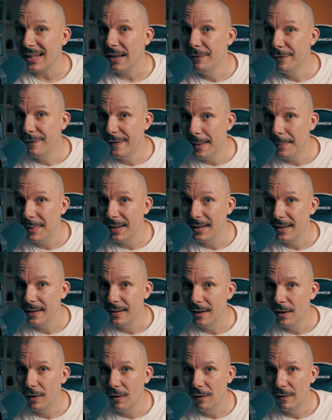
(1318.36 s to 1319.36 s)

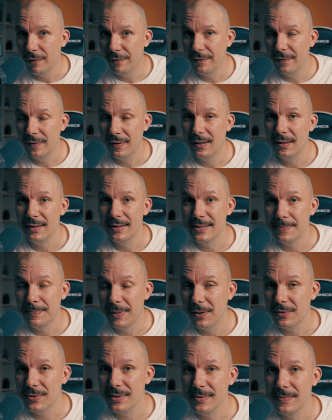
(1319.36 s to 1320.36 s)
family of a
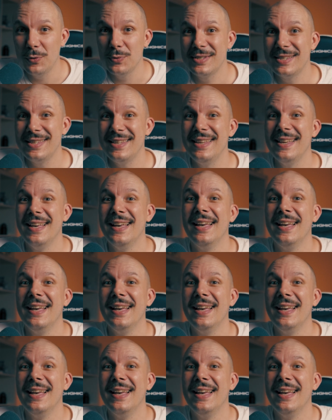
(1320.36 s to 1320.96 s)
spouse. If you see